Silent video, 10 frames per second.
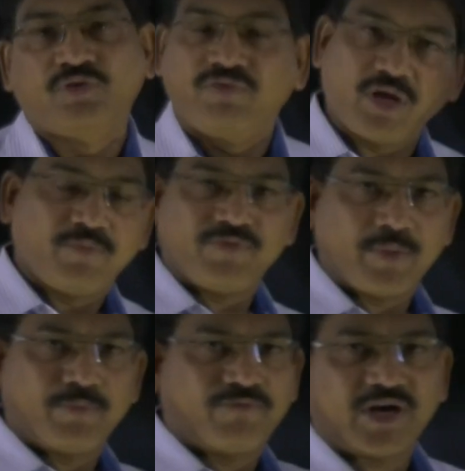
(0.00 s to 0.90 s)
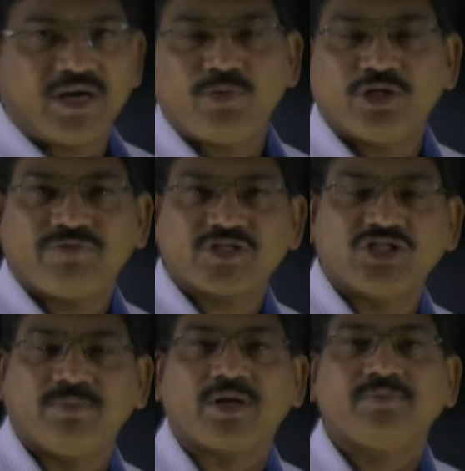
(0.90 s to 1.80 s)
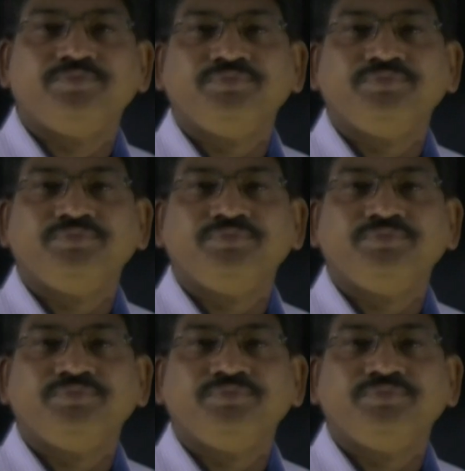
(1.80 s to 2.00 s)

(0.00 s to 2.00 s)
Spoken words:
Forget about the first number.